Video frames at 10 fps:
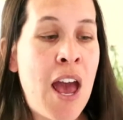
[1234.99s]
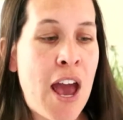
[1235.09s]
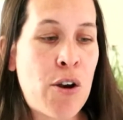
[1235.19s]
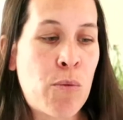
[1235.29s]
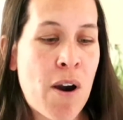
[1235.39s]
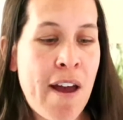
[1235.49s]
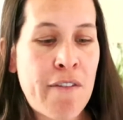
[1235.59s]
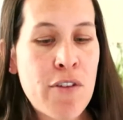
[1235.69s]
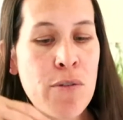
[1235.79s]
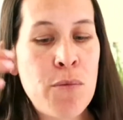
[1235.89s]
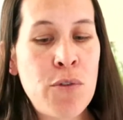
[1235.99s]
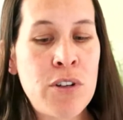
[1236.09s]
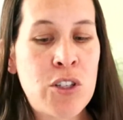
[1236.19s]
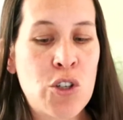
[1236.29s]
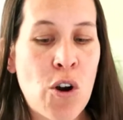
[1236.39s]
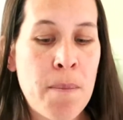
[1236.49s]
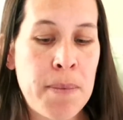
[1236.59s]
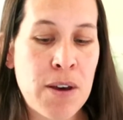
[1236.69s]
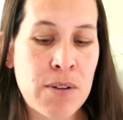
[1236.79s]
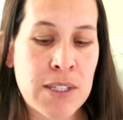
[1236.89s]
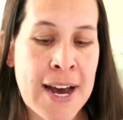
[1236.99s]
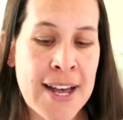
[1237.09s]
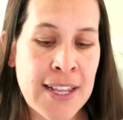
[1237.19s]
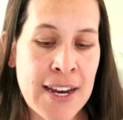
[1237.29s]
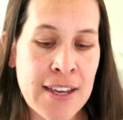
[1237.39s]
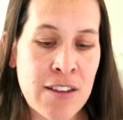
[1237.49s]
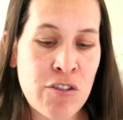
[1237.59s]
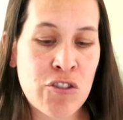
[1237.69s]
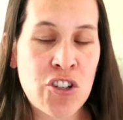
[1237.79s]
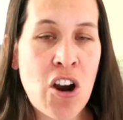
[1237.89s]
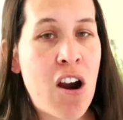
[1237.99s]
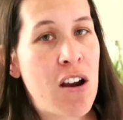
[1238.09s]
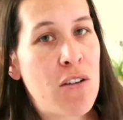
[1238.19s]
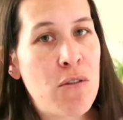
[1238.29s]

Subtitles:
and wherever the moon in Scorpio is highlighting in your chart,